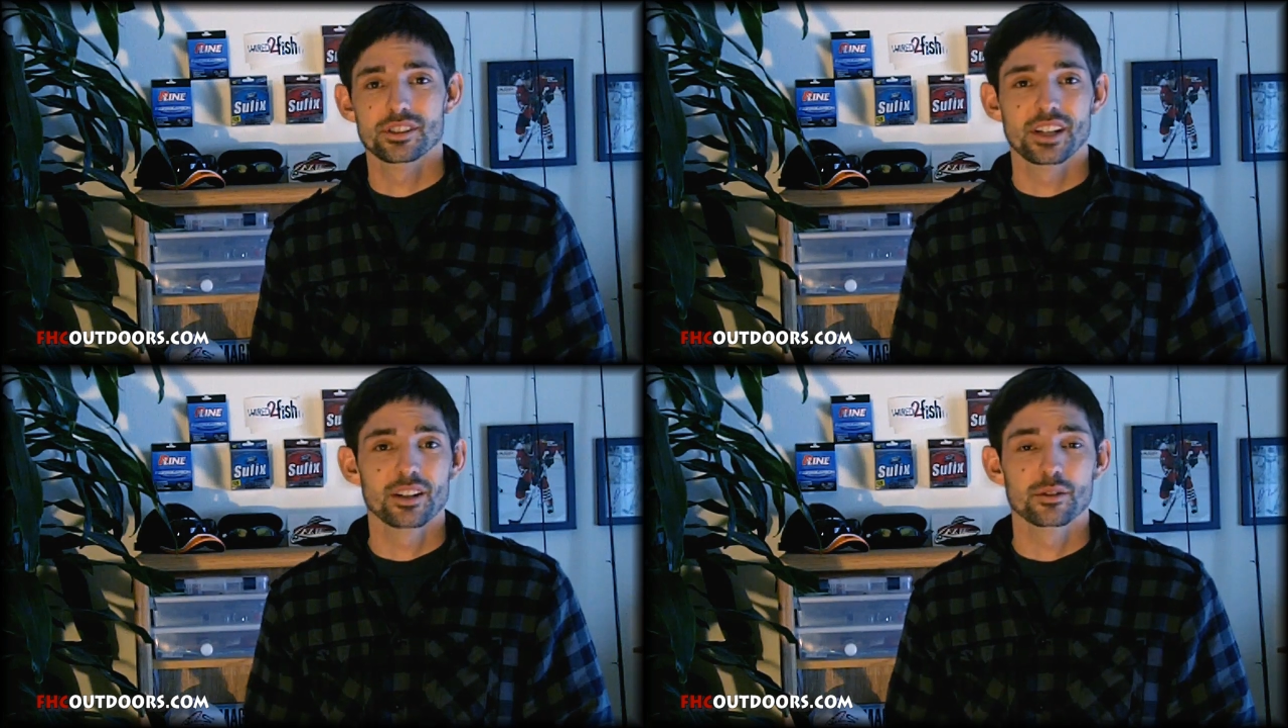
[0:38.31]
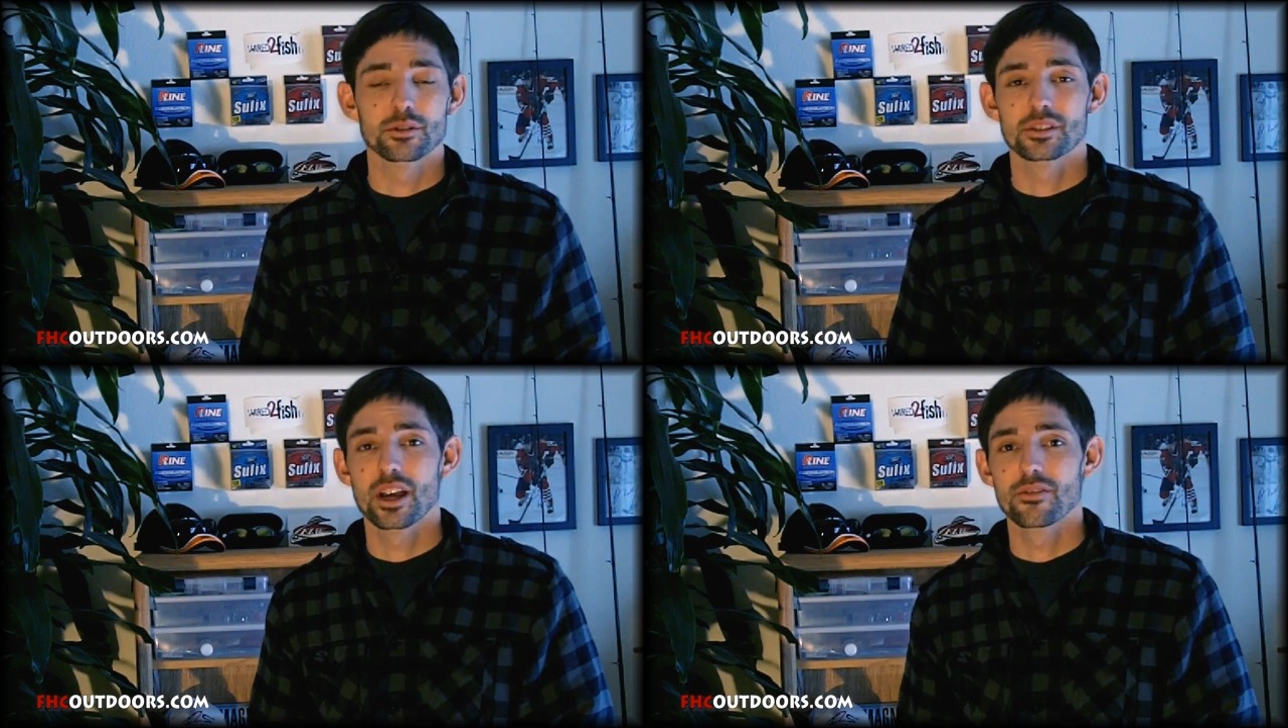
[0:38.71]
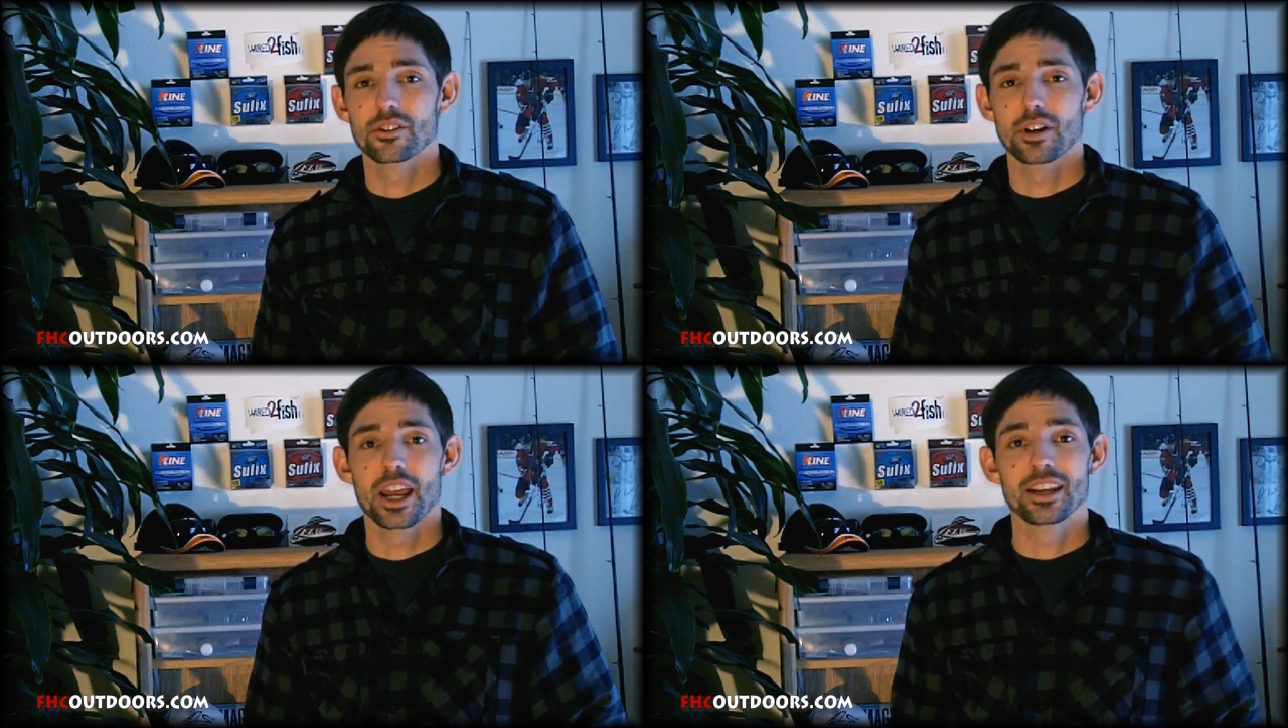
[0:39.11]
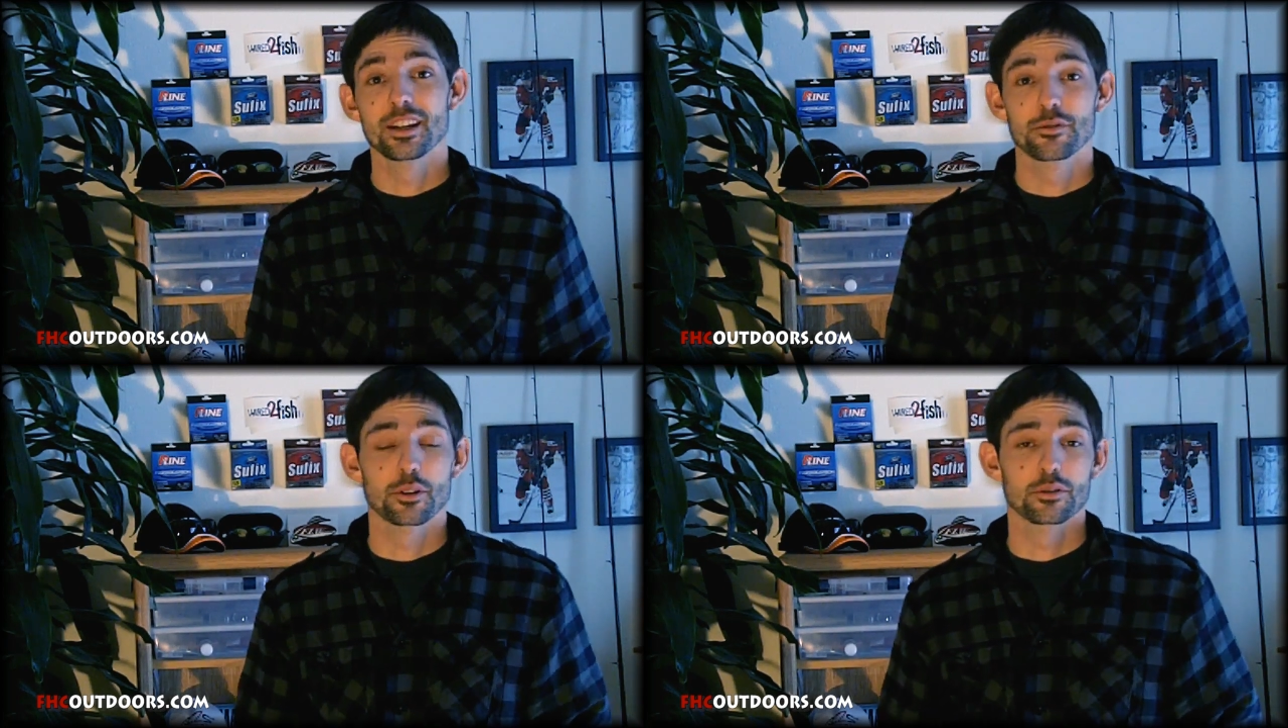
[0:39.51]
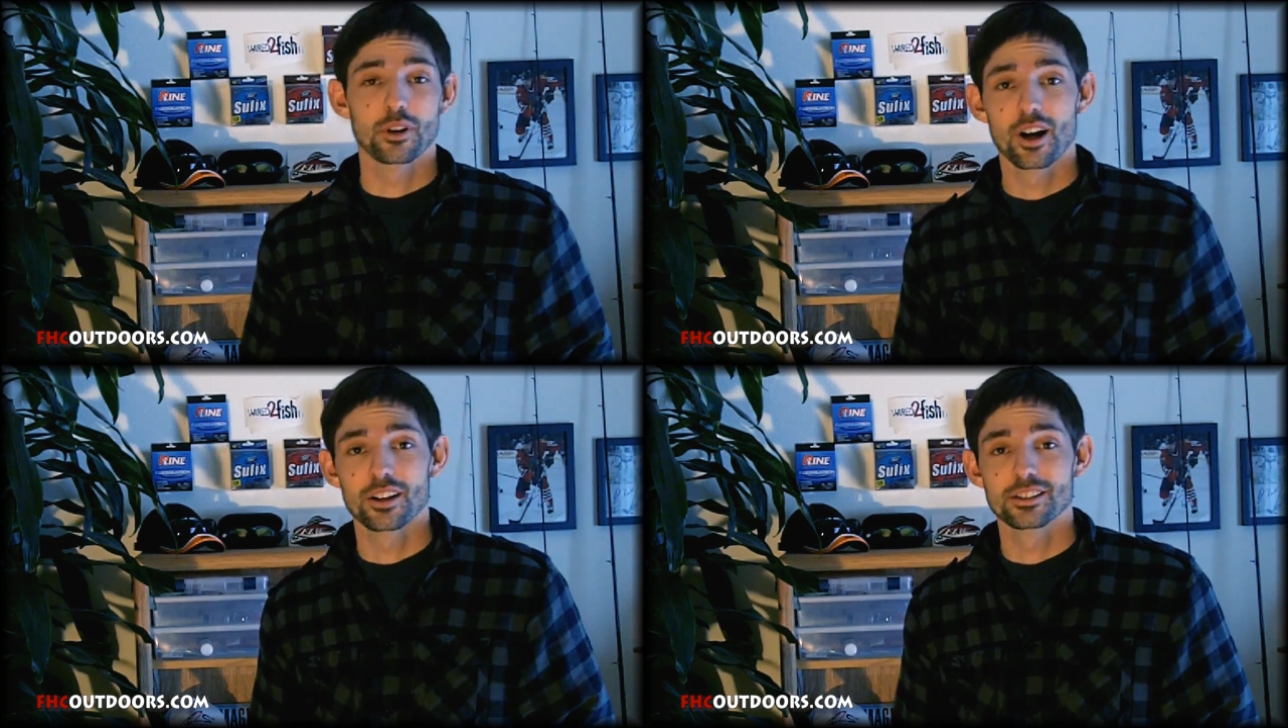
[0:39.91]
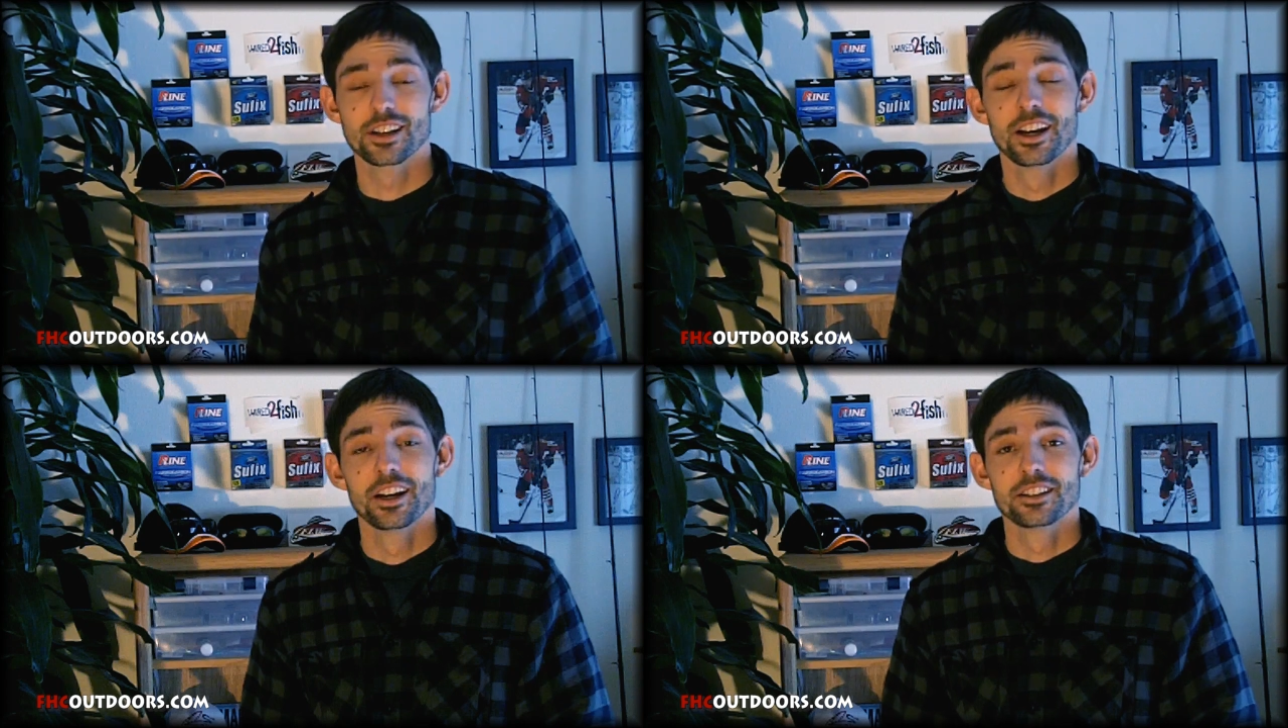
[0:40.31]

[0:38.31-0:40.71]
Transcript: 6 or 7 or 8 different rods